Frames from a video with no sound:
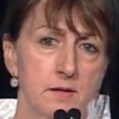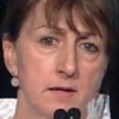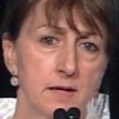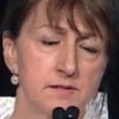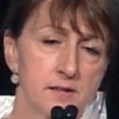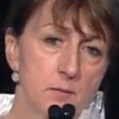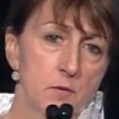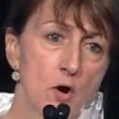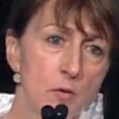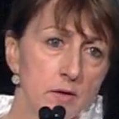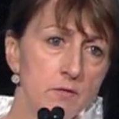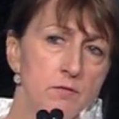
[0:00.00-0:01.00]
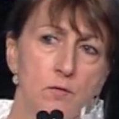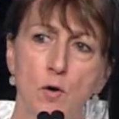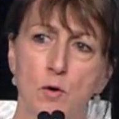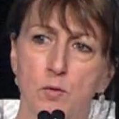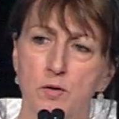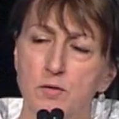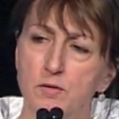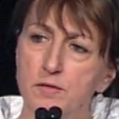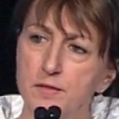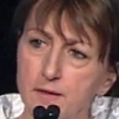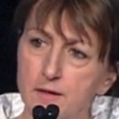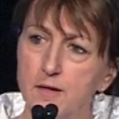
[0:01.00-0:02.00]
as I'm going forward,
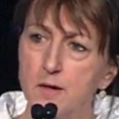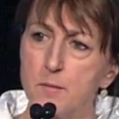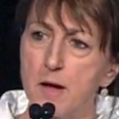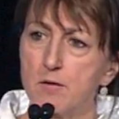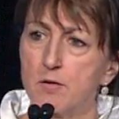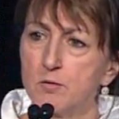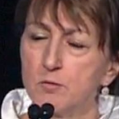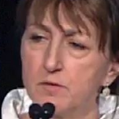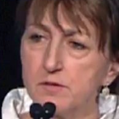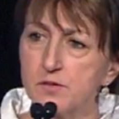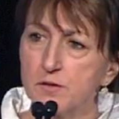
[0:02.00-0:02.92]
thinking about our new vision,